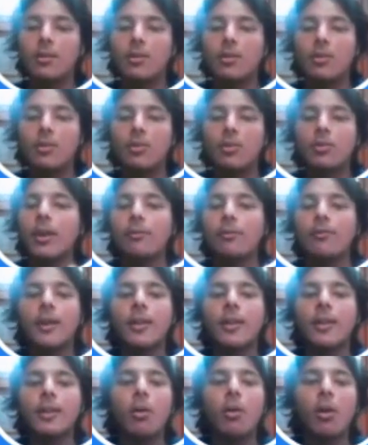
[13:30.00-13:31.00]
So try
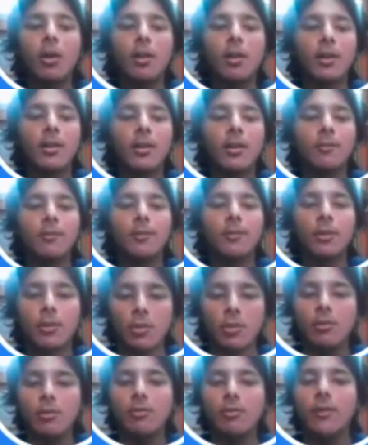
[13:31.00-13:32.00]
to find them all, and if
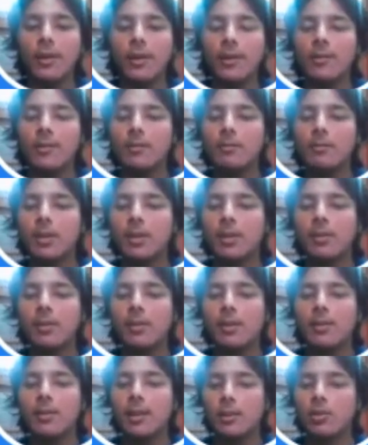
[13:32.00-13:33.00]
you do find
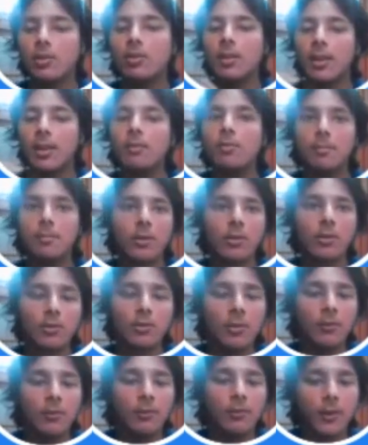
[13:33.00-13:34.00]
something that you think will be
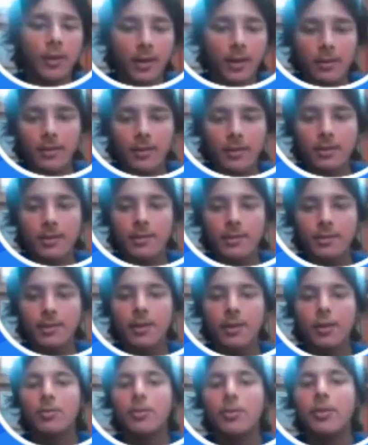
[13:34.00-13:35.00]
useful for
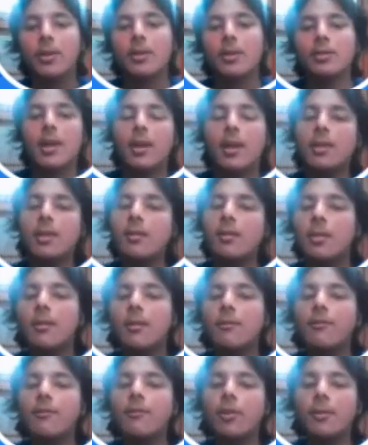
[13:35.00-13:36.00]
others, you can share
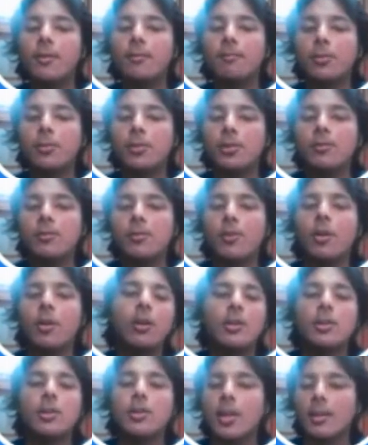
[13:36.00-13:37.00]
them in our forum post
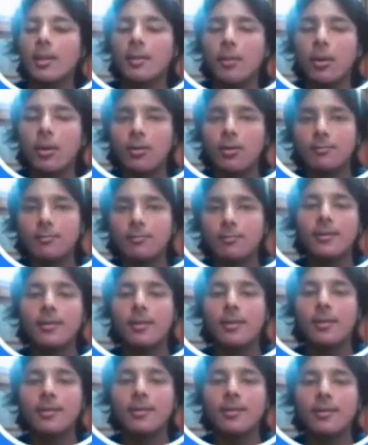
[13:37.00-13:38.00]
for all to check them out.
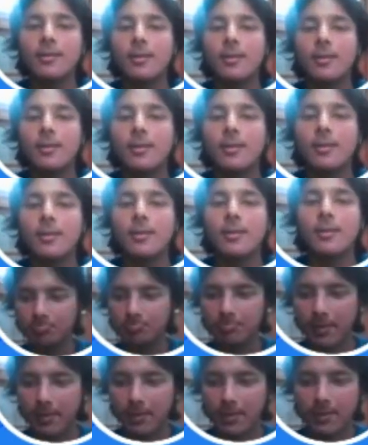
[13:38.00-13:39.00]
So happy
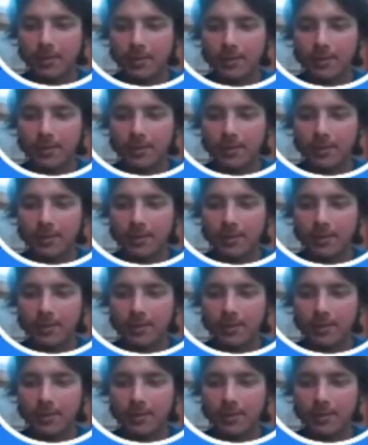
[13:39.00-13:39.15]
hunting.